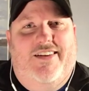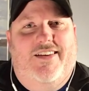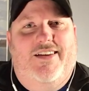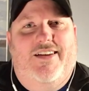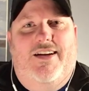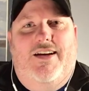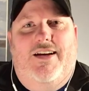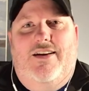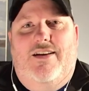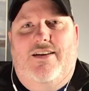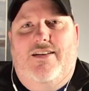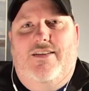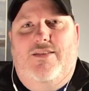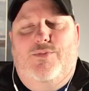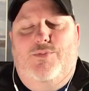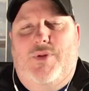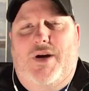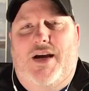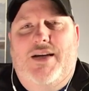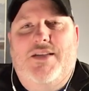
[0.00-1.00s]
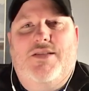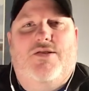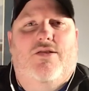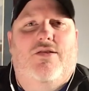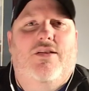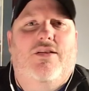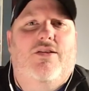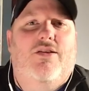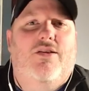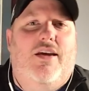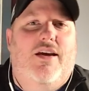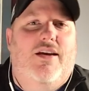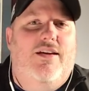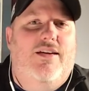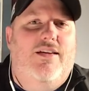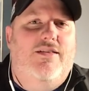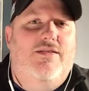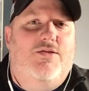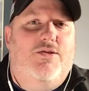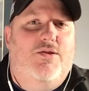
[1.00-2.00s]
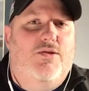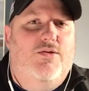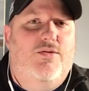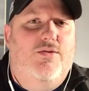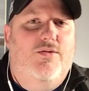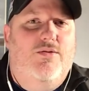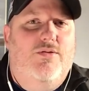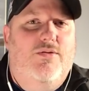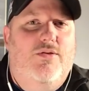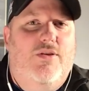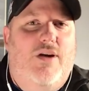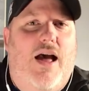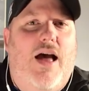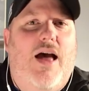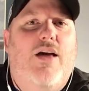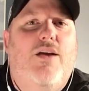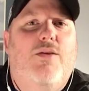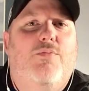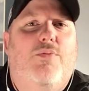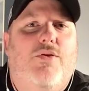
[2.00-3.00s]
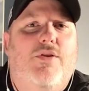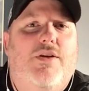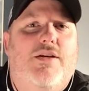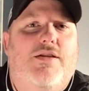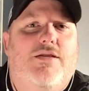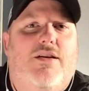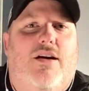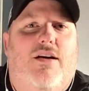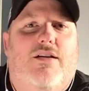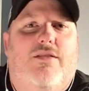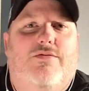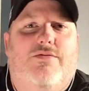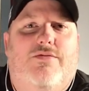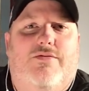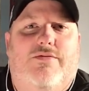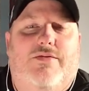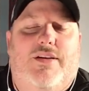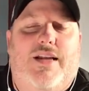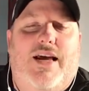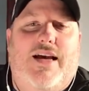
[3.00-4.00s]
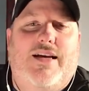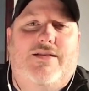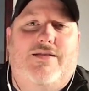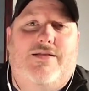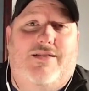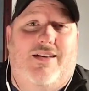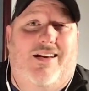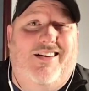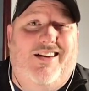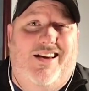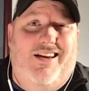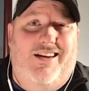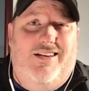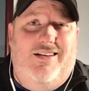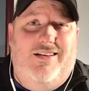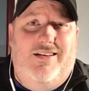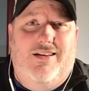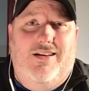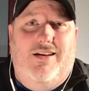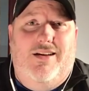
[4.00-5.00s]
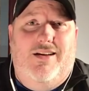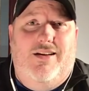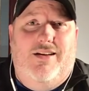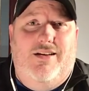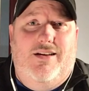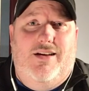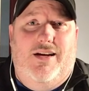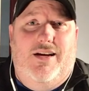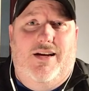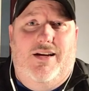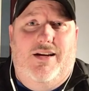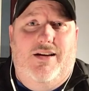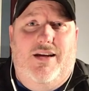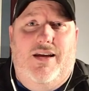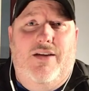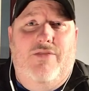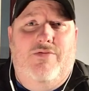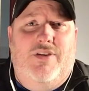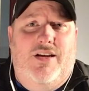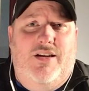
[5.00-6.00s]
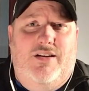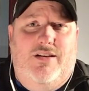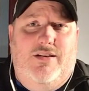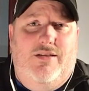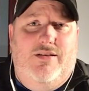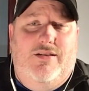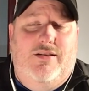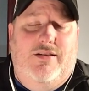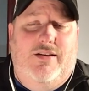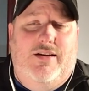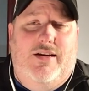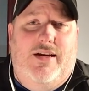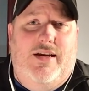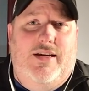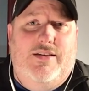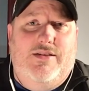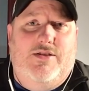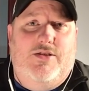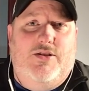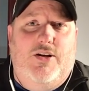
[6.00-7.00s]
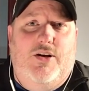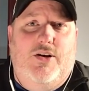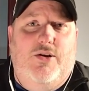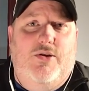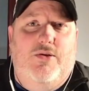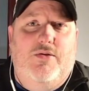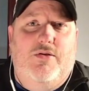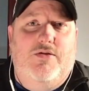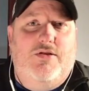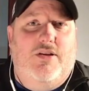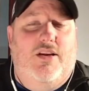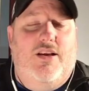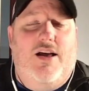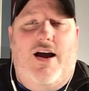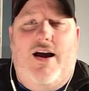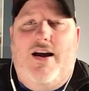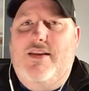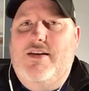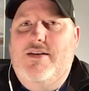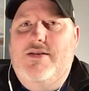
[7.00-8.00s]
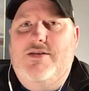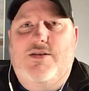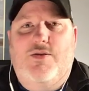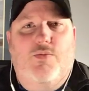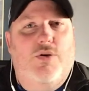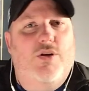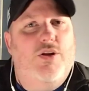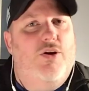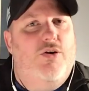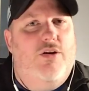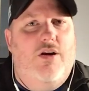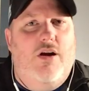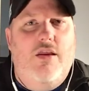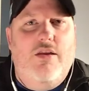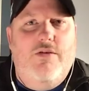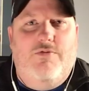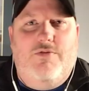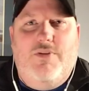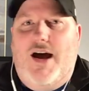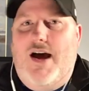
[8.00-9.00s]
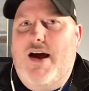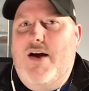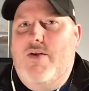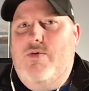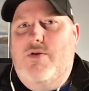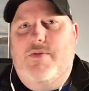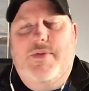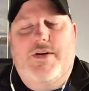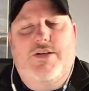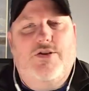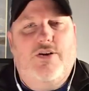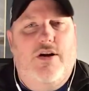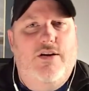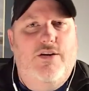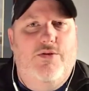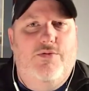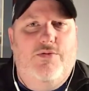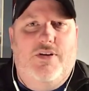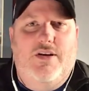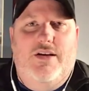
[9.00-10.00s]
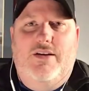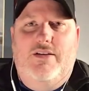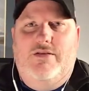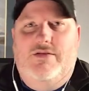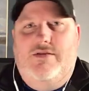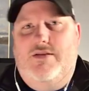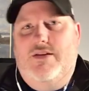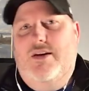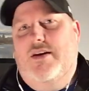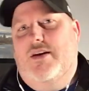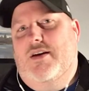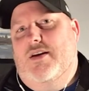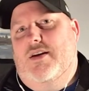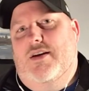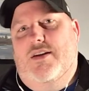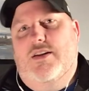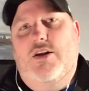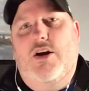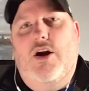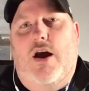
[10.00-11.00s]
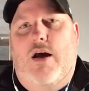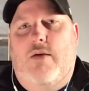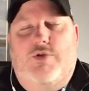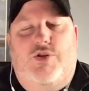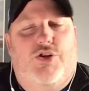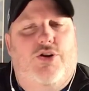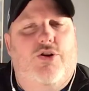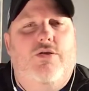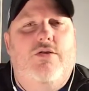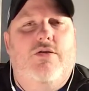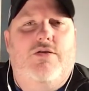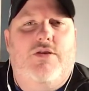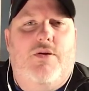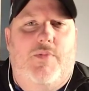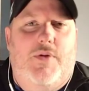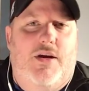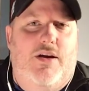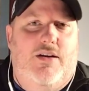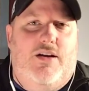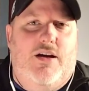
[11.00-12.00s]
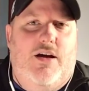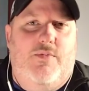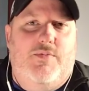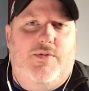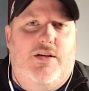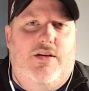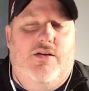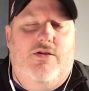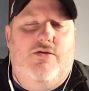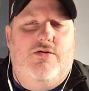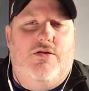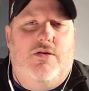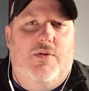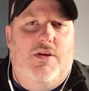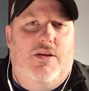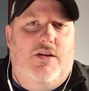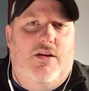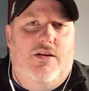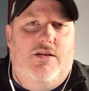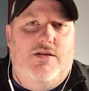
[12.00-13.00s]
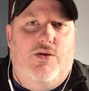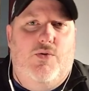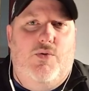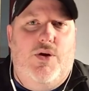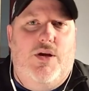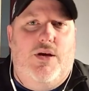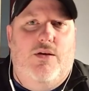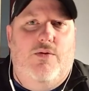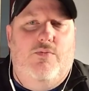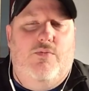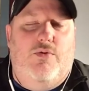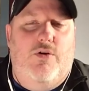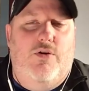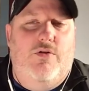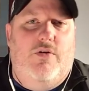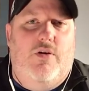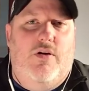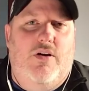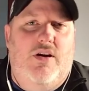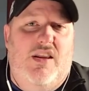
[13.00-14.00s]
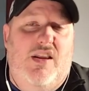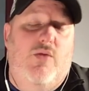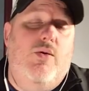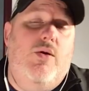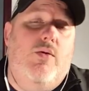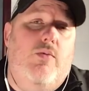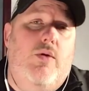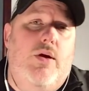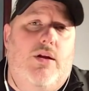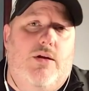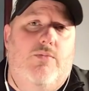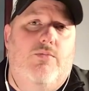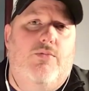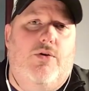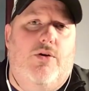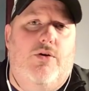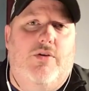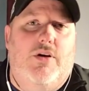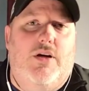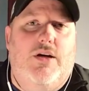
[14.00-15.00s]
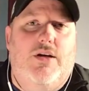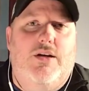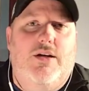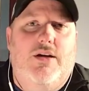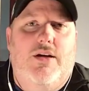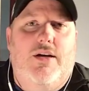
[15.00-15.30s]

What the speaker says: I started looking into how to pull this off last Sunday evening. And so there's a lot of this that we're learning on the fly. We're going to be trying new things. I'm sure there's going to be hiccups, and there's going to be things that we can improve on and that we will improve on.